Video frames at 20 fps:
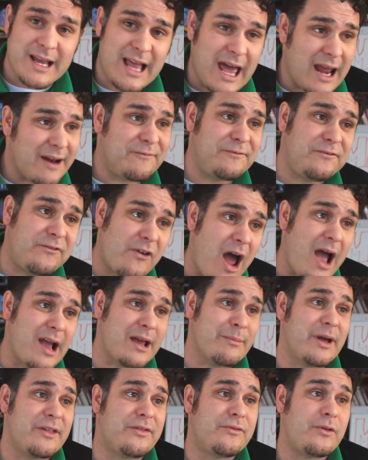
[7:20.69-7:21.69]
me, got a
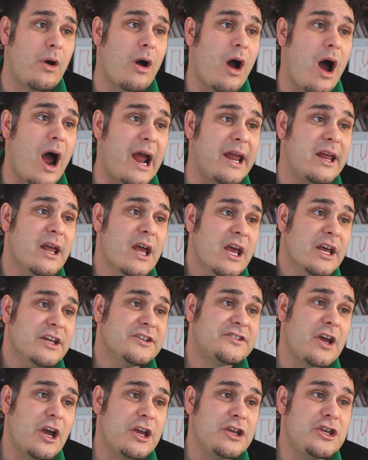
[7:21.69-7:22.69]
frog in my throat. All right,
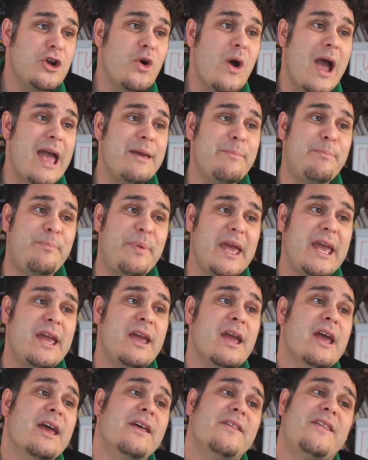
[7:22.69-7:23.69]
so
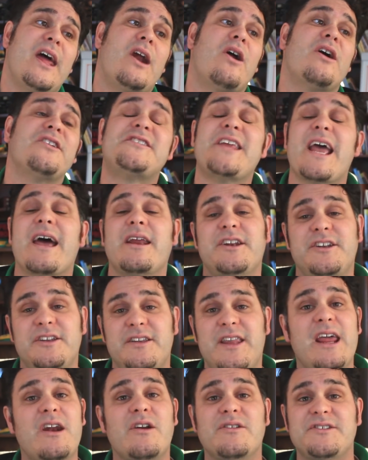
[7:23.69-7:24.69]
UAB, they don't
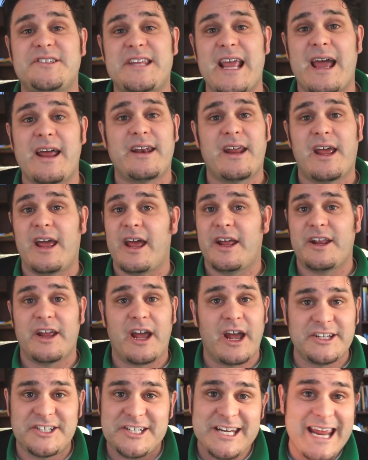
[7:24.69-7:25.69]
stand
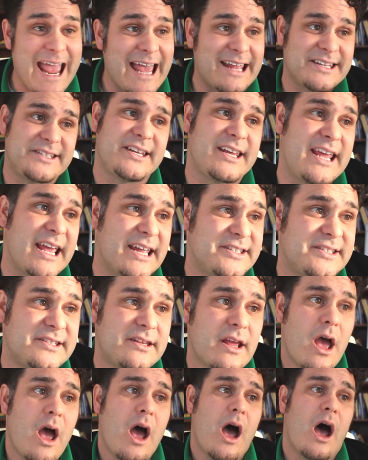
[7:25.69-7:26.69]
a chance
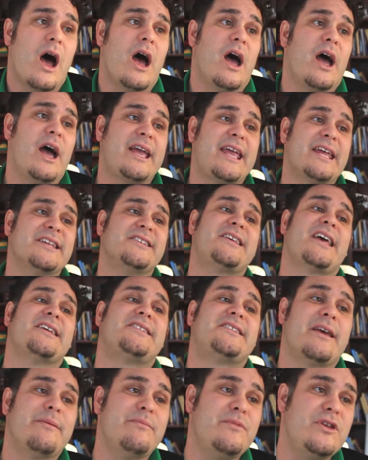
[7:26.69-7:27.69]
against
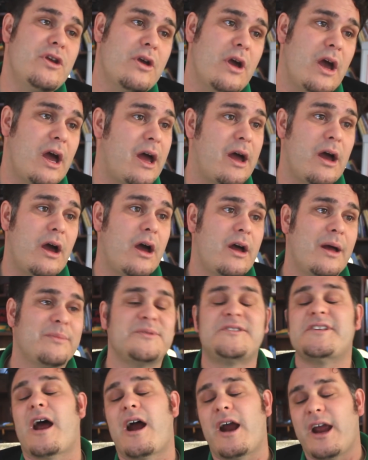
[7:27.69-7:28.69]
SMU.
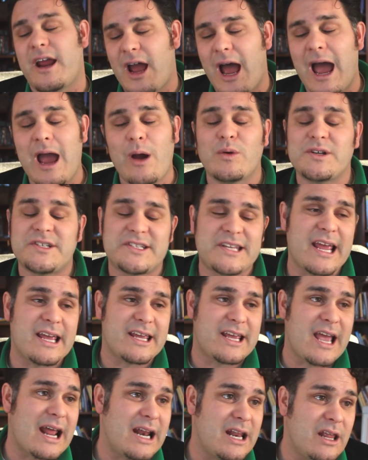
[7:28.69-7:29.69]
I'm sorry, Iowa
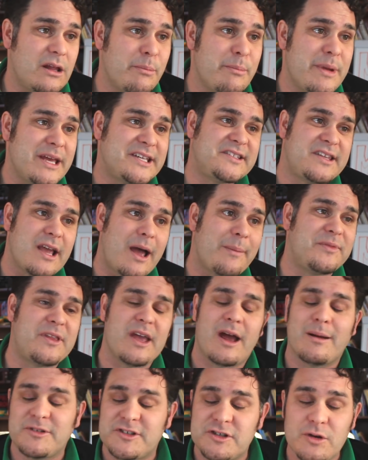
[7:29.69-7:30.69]
State. Got a little mixed up
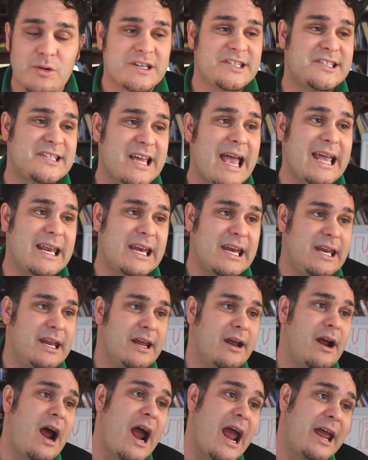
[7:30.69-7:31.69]
there. I'm so excited
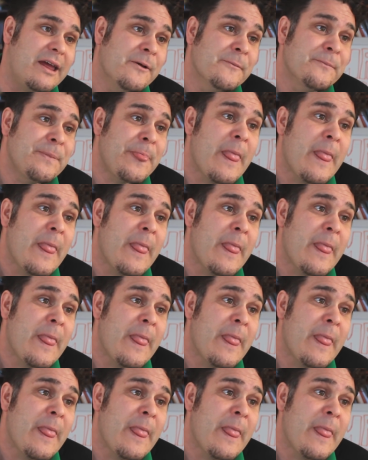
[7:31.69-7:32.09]
here. All right,